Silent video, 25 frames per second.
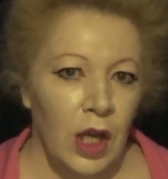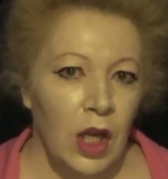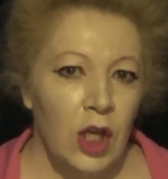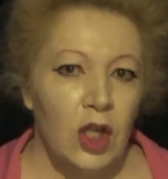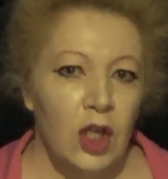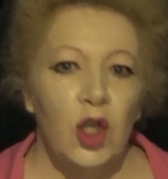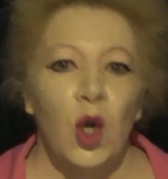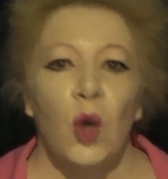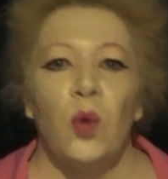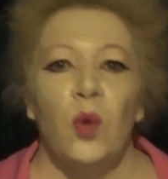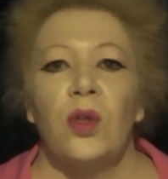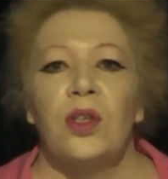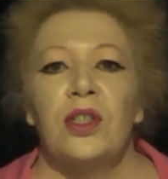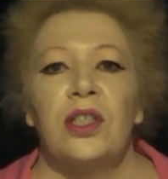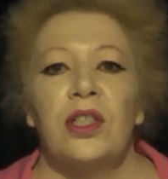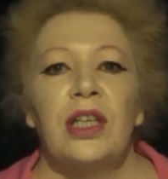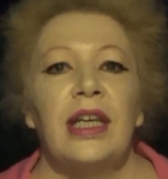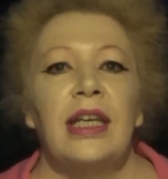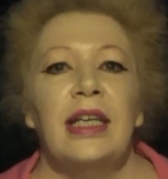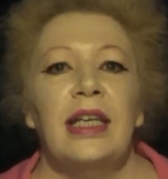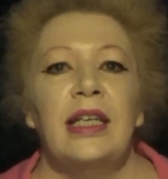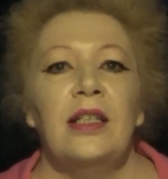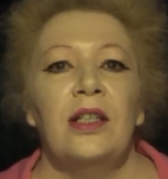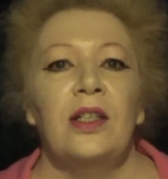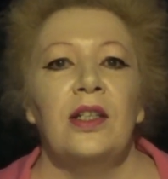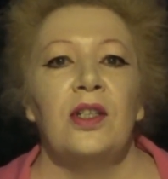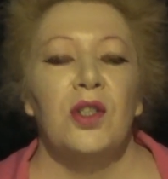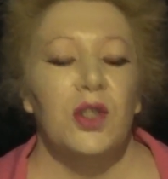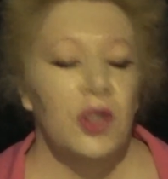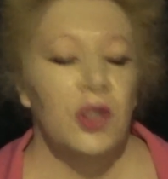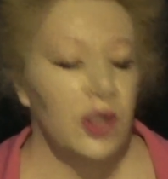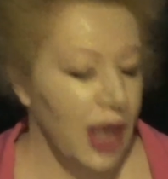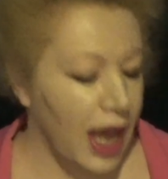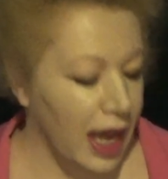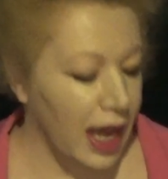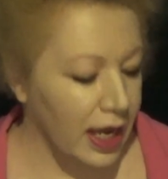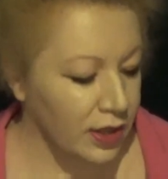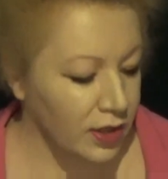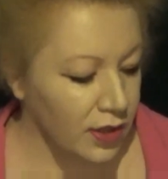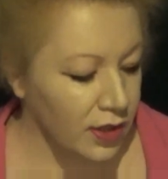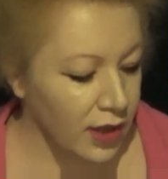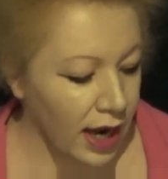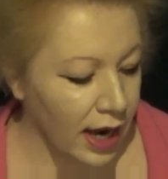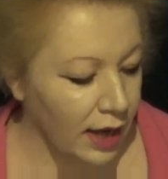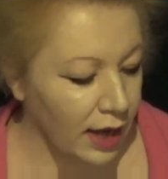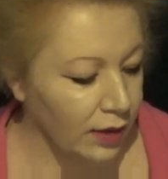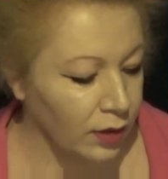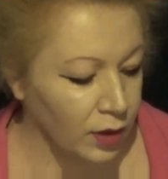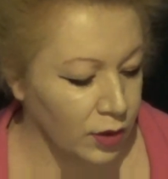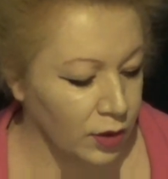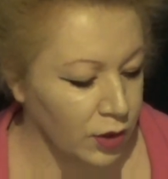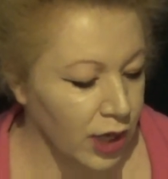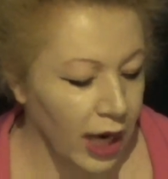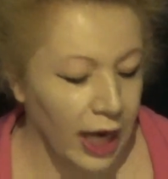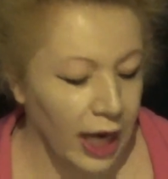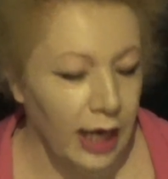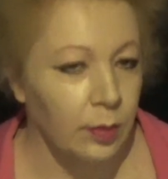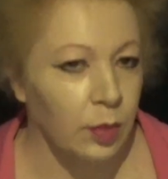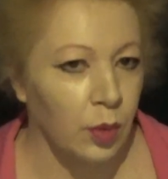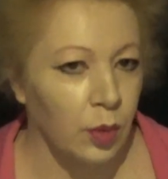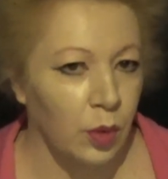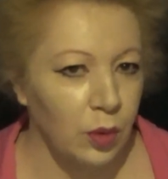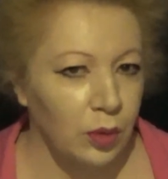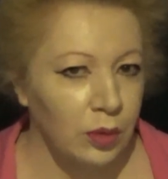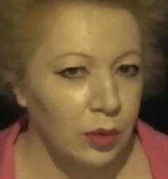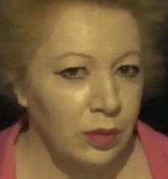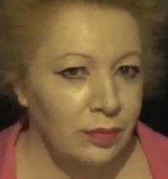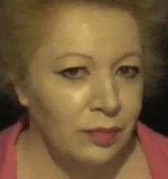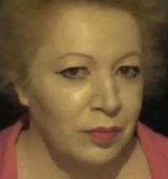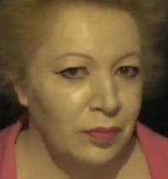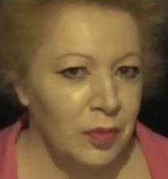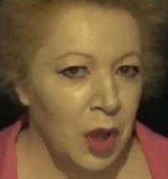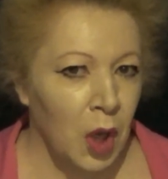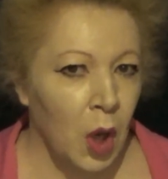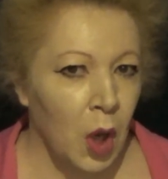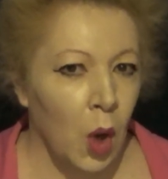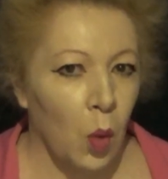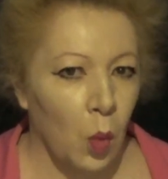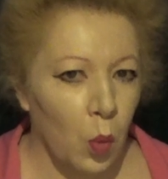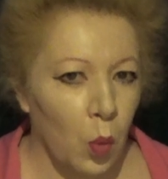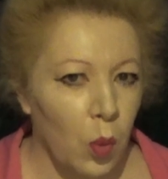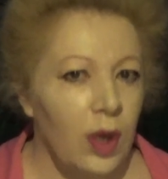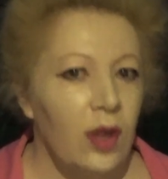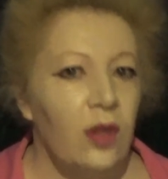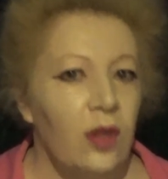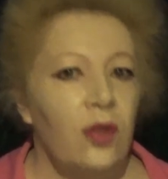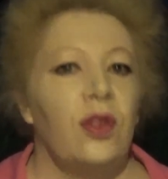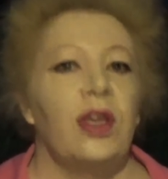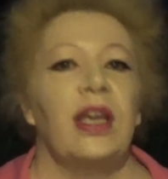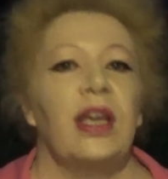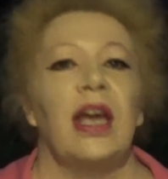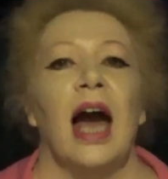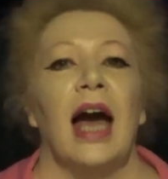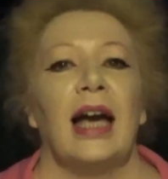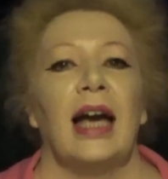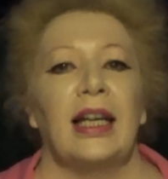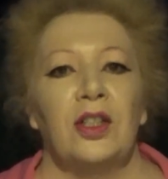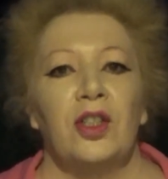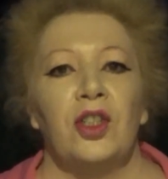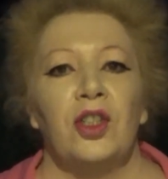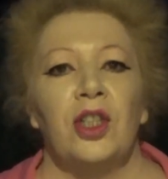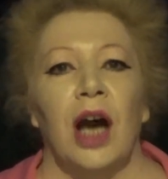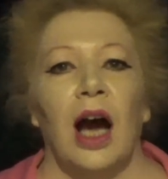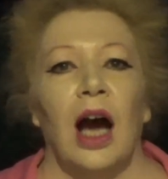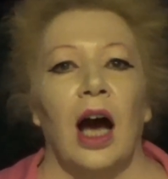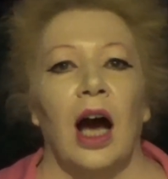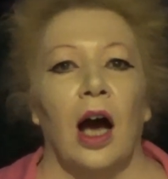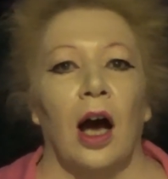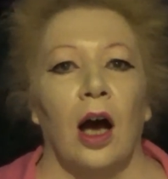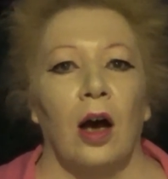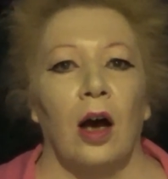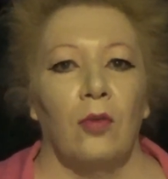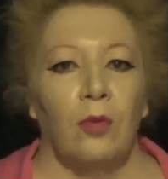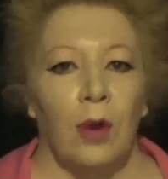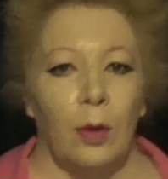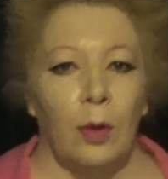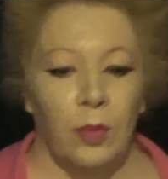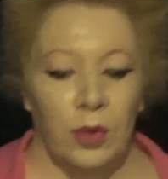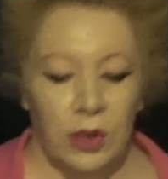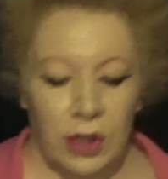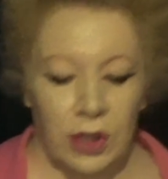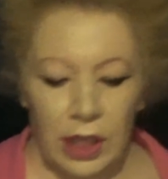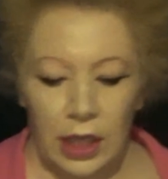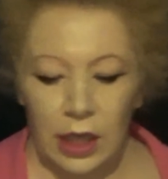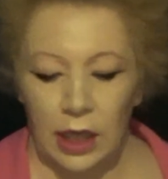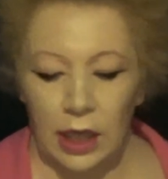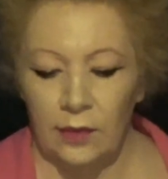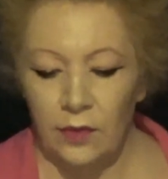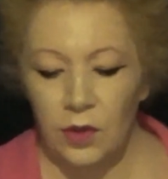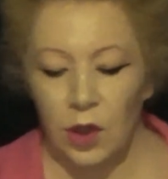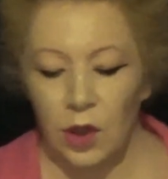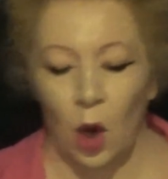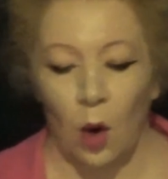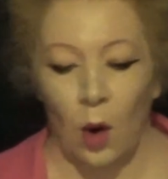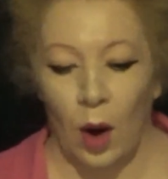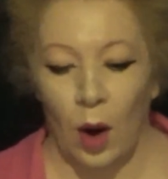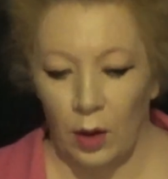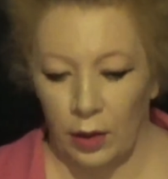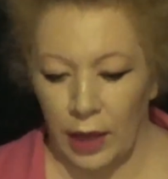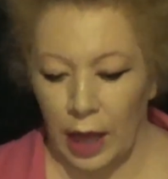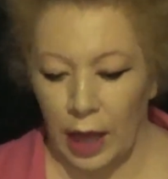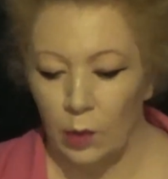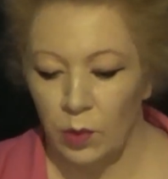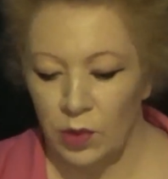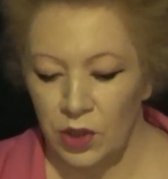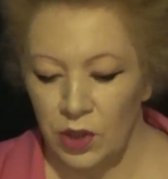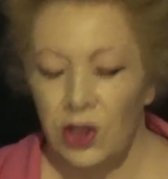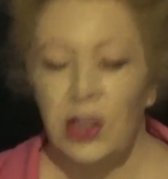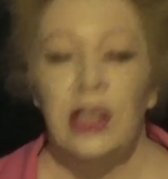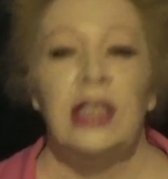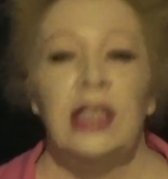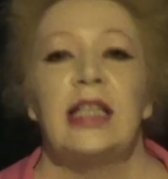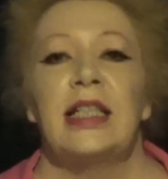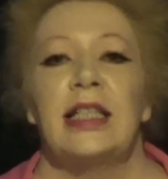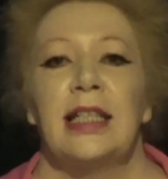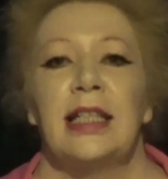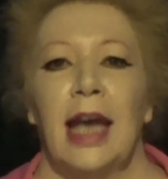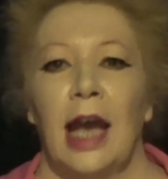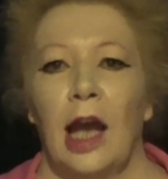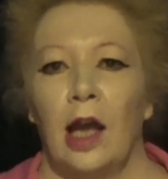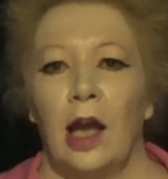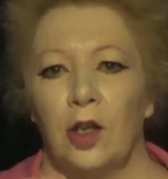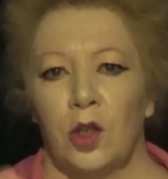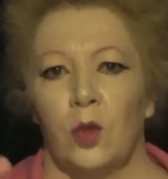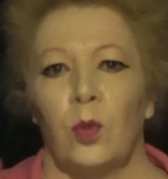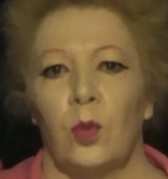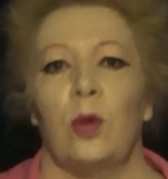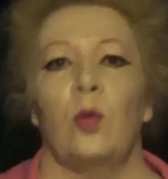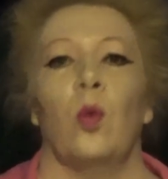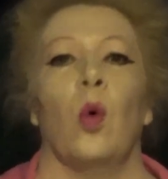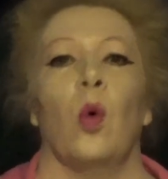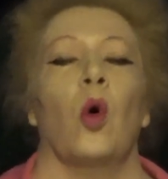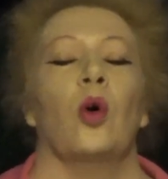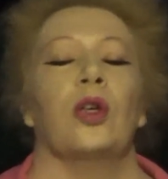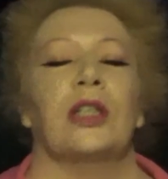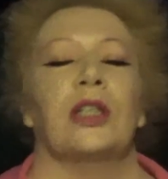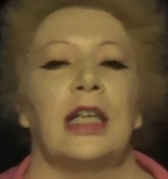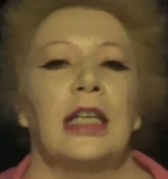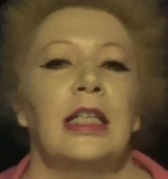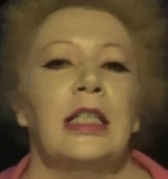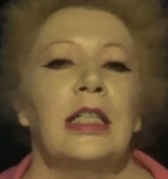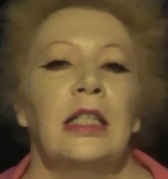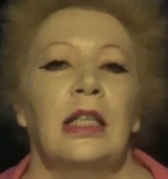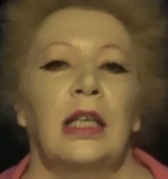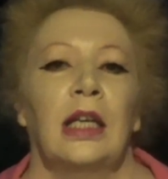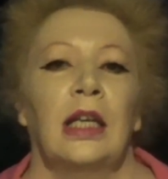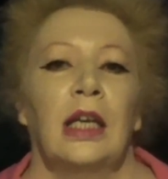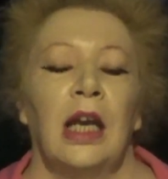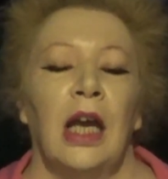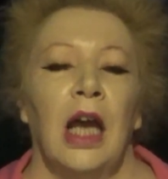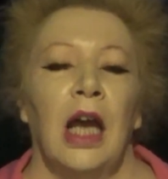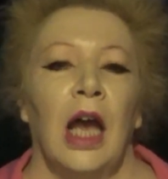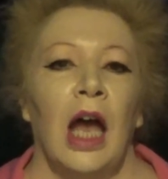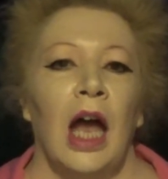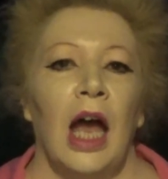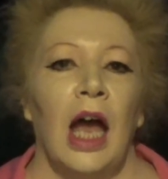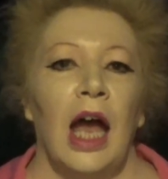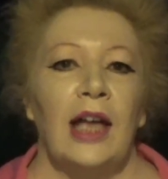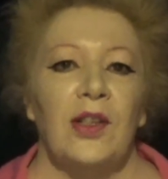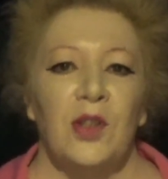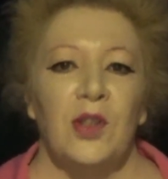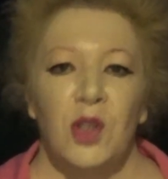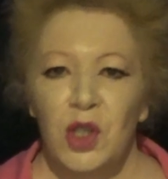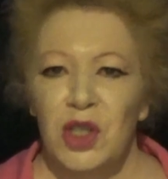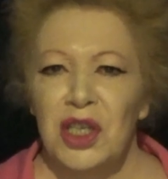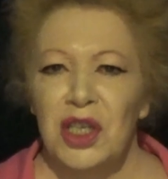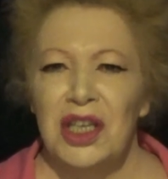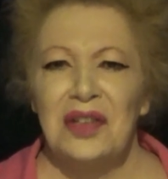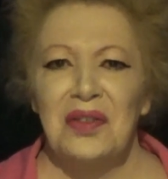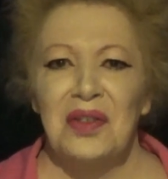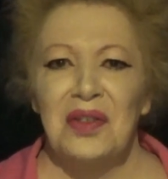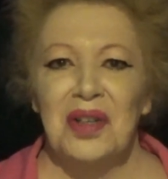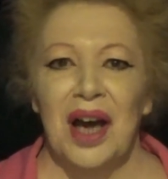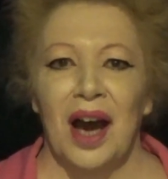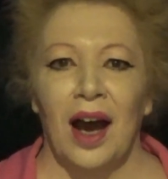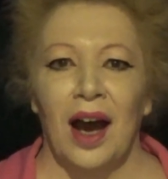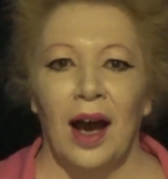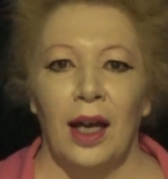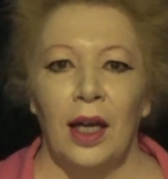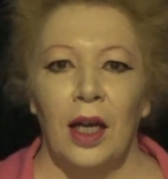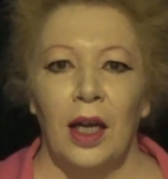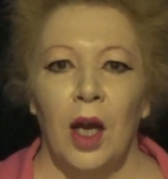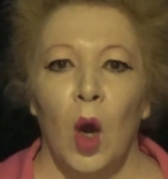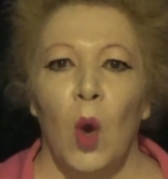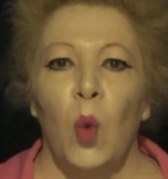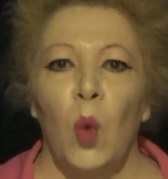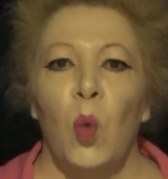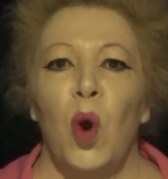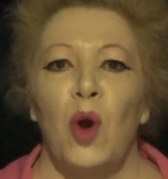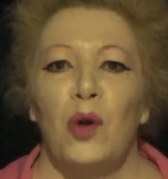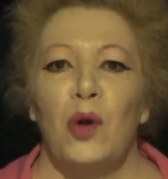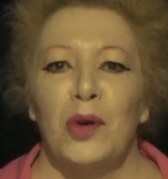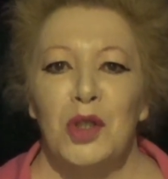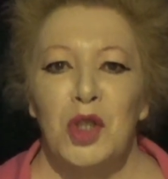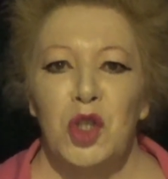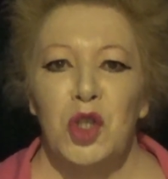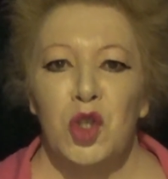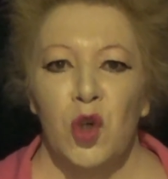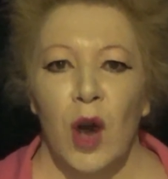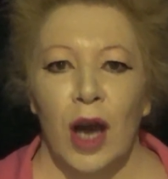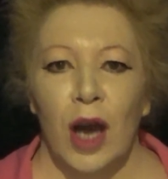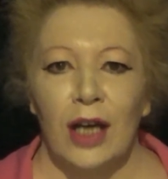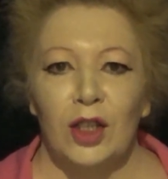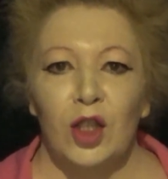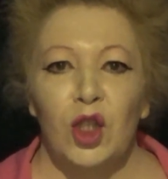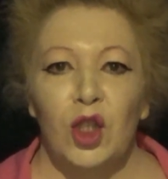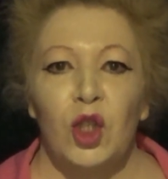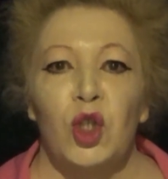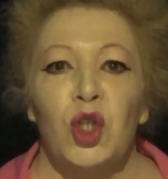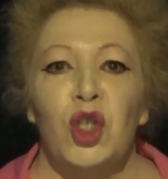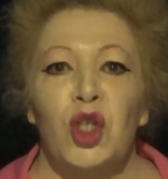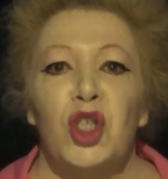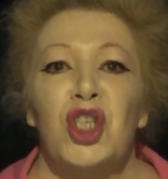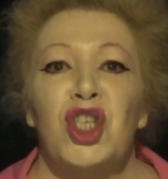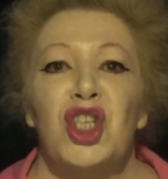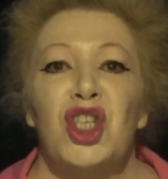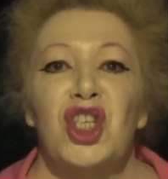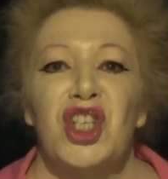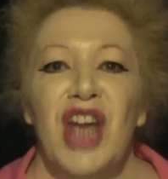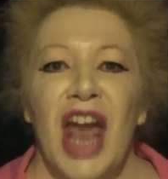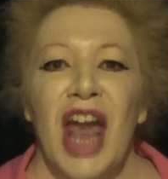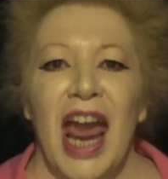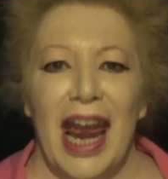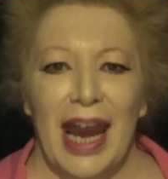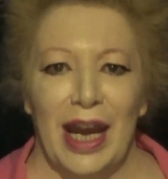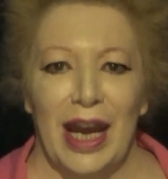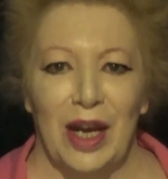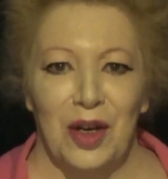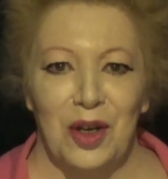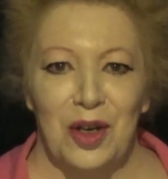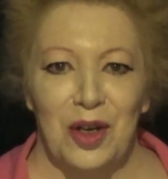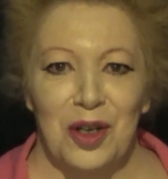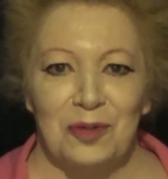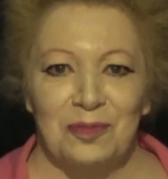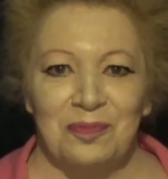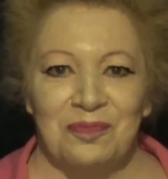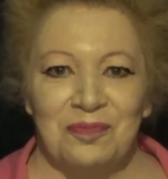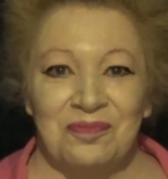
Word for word: So the Dean sat at the table with the HR representative. So they were sitting down as we walked in, and Steve and I were instructed to stand.